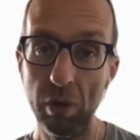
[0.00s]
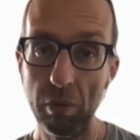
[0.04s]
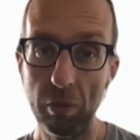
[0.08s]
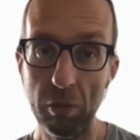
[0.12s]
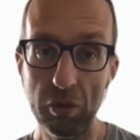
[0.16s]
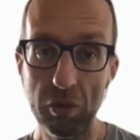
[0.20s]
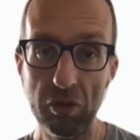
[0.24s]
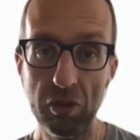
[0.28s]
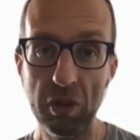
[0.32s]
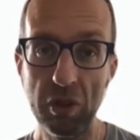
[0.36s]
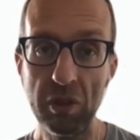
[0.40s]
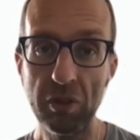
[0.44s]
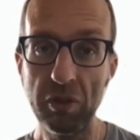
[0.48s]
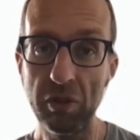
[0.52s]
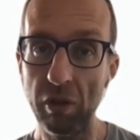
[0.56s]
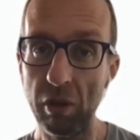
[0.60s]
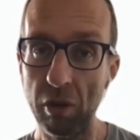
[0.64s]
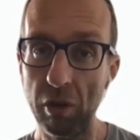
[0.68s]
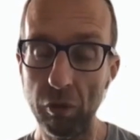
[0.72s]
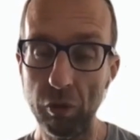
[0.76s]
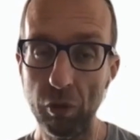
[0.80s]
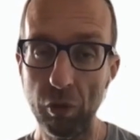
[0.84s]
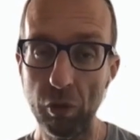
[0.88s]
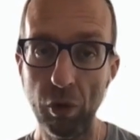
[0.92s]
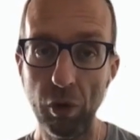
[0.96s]
which is
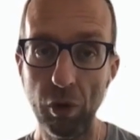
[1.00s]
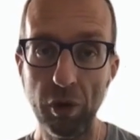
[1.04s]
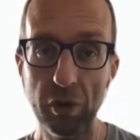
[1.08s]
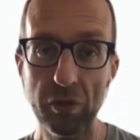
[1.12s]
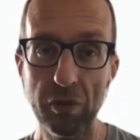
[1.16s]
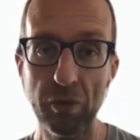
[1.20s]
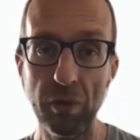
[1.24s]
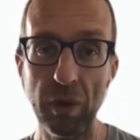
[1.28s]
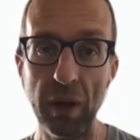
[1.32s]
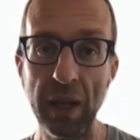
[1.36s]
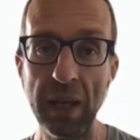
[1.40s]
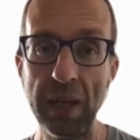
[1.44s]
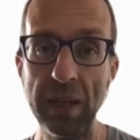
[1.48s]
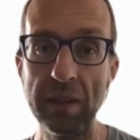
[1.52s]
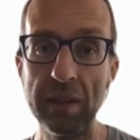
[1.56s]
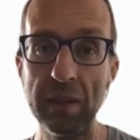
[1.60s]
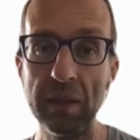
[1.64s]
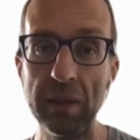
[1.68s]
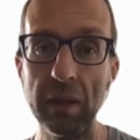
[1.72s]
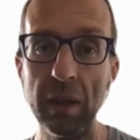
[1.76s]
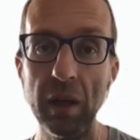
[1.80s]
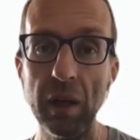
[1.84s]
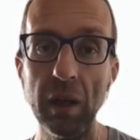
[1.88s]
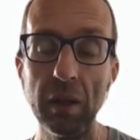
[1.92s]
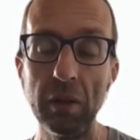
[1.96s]
of course
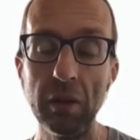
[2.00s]
related